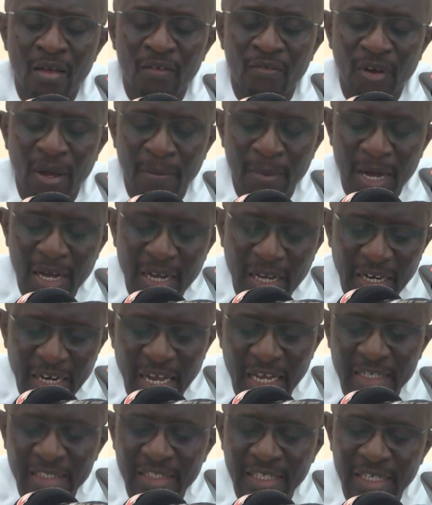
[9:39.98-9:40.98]
Fabakary
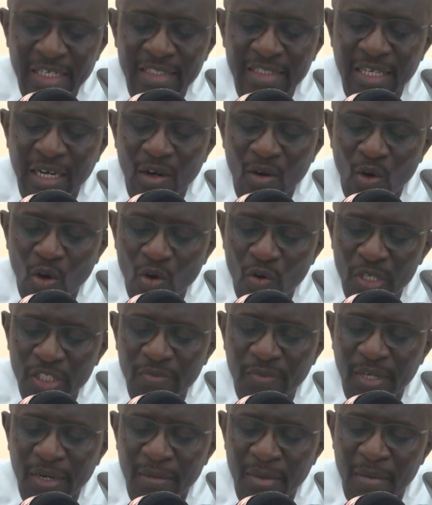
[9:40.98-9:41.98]
and Sidi shall always
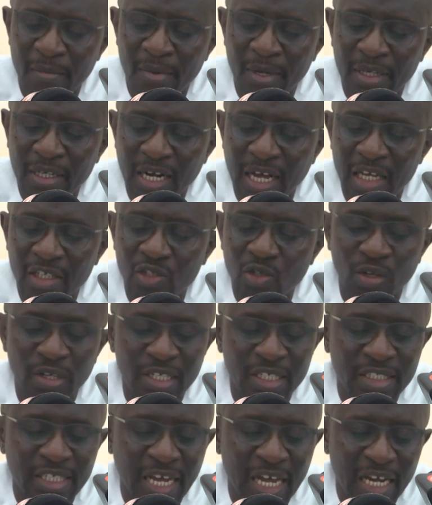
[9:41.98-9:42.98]
be remembered as
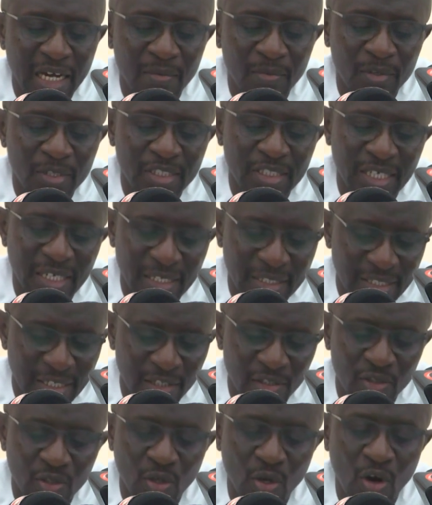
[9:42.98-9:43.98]
undesirable
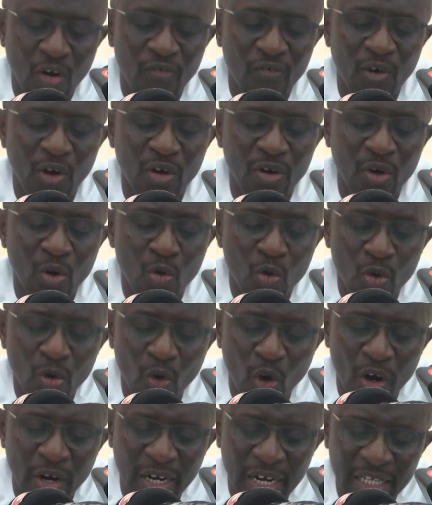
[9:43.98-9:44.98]
citizens who
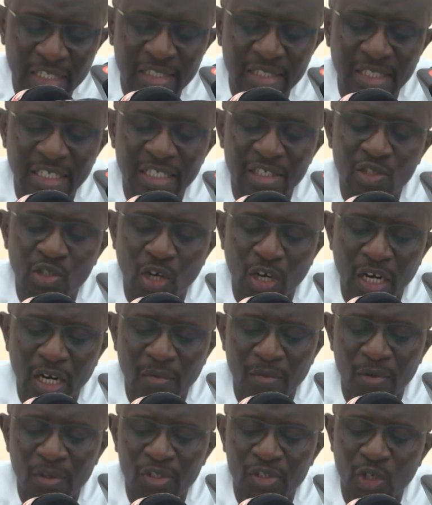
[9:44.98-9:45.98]
unleashed
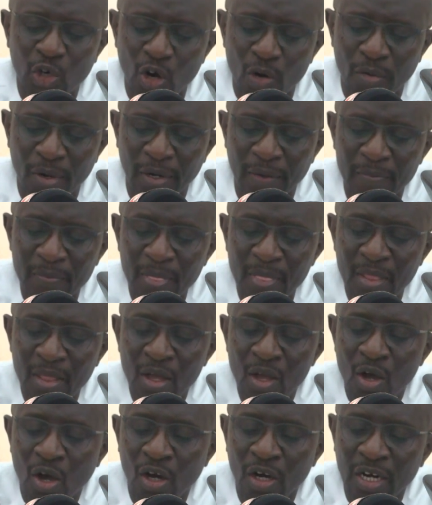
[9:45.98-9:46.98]
intolerable trauma
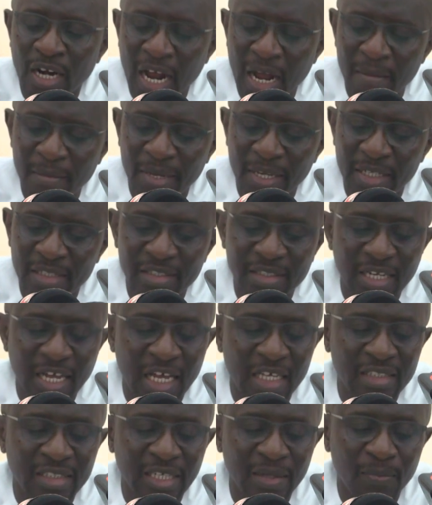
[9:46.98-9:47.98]
on Gambians
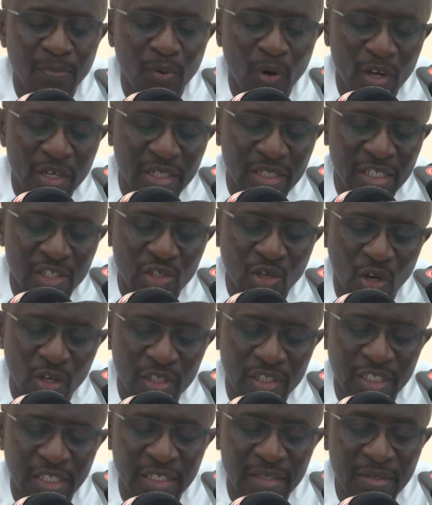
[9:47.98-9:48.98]
as they plunged this
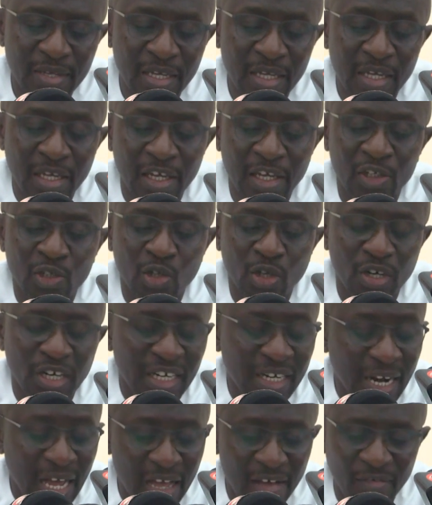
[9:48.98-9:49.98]
country into a
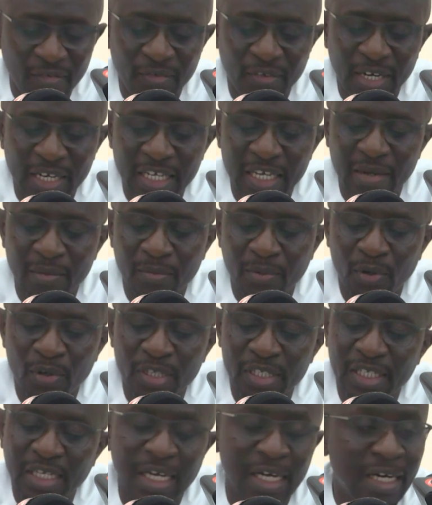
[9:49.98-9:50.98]
nerve-wracking
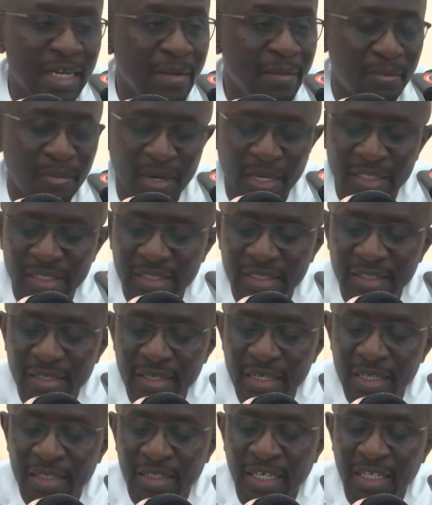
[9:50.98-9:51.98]
political impasse
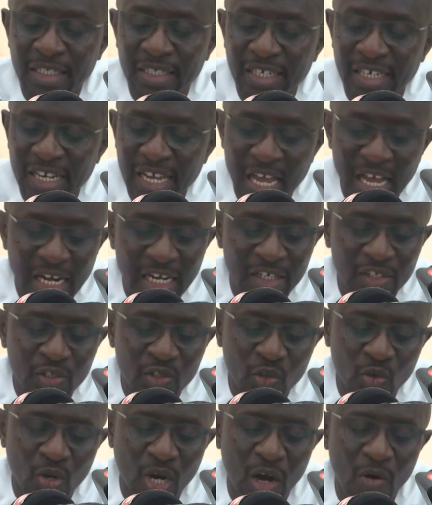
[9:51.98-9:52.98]
that nearly
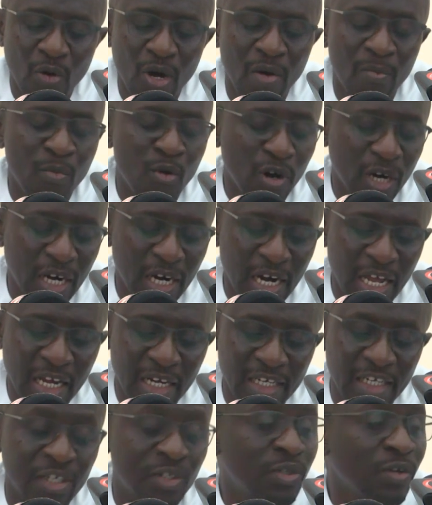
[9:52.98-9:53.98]
threw our
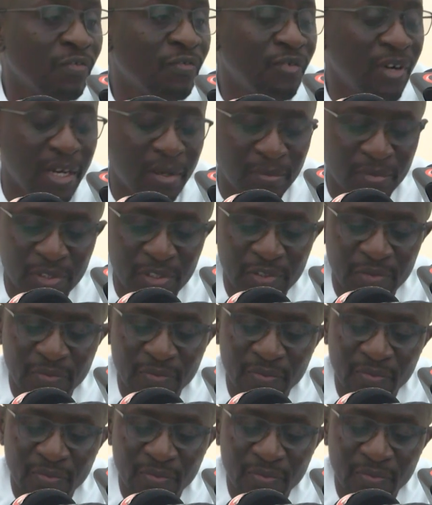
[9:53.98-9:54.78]
motherland into flames.